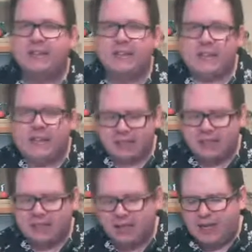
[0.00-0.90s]
That's
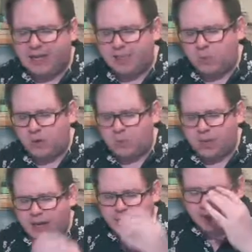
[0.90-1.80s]
the one I'm
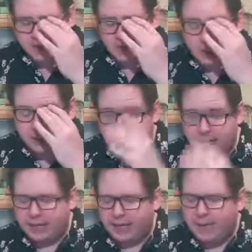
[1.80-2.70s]
not allowed to
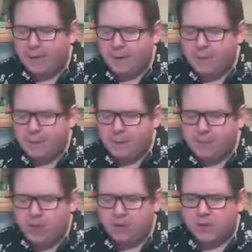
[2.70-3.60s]
sing
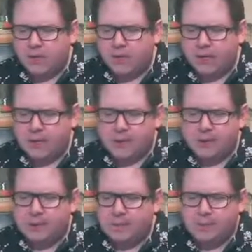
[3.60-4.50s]
on
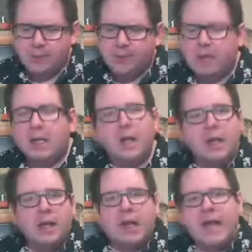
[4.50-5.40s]
Sundays.
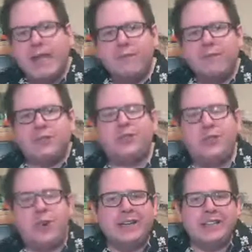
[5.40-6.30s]
If you've just
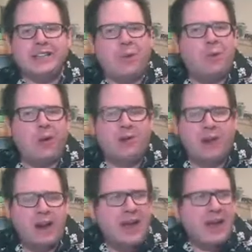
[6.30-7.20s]
joined us and are
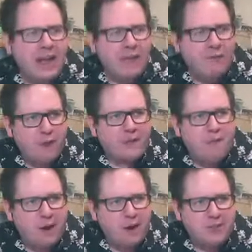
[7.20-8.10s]
wondering, hey Frizz,
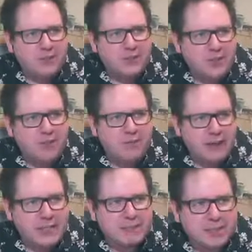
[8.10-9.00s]
why aren't you being streamed on
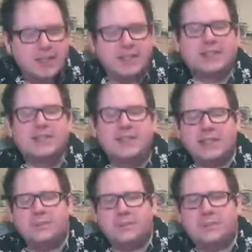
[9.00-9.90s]
Facebook? It's because
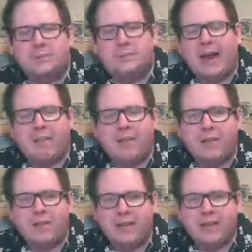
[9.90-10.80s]
Facebook's just banned me
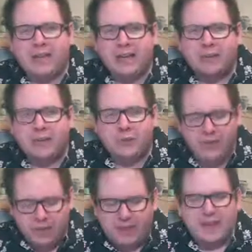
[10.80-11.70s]
for 30 days for
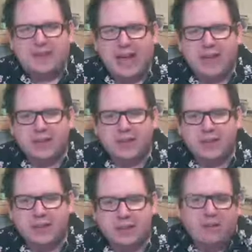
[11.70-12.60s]
doing this exact
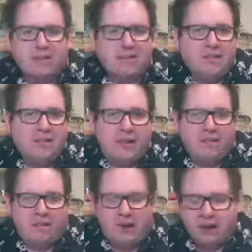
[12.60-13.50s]
show. How
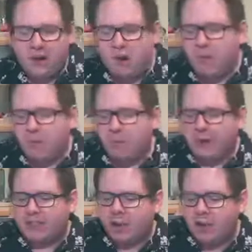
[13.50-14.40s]
fun. Robert
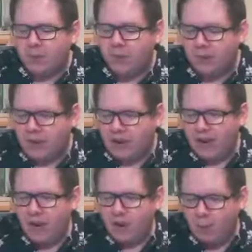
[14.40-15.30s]
Baggio, number
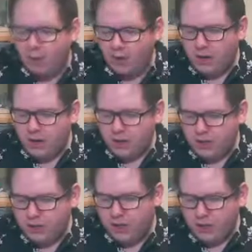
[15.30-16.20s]
3. A 1, a
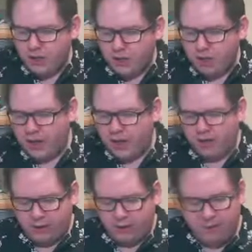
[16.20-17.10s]
2, a 3.
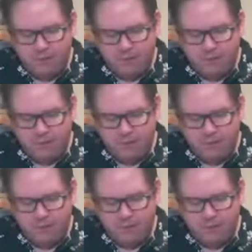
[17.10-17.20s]
Okay.